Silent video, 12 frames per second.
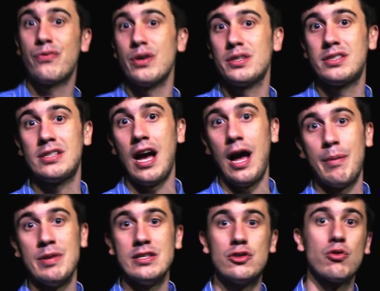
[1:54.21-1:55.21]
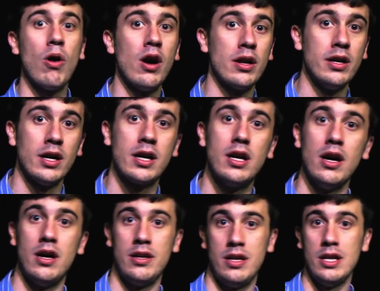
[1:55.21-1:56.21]
first time he's drawn a
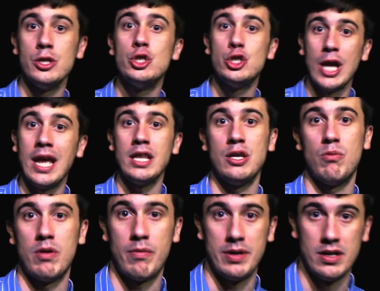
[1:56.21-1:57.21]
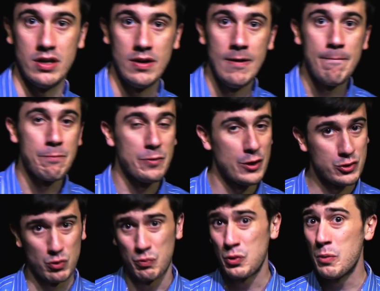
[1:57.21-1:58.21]
gun. In January,
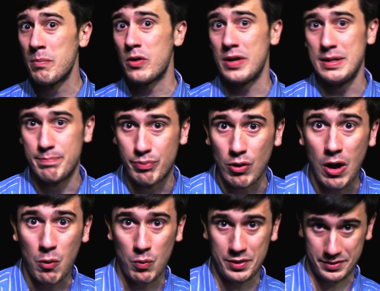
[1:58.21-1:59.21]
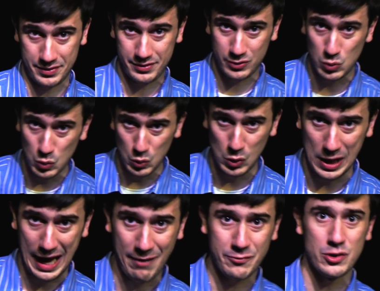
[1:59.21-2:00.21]
there's a rumor he brought one to
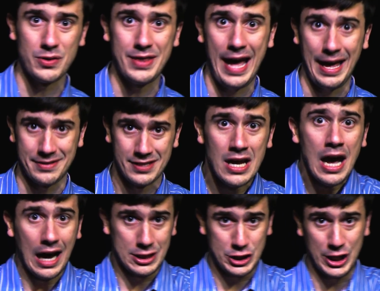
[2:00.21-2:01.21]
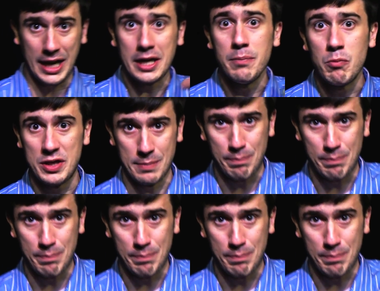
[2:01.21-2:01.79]
school. After that, I check him with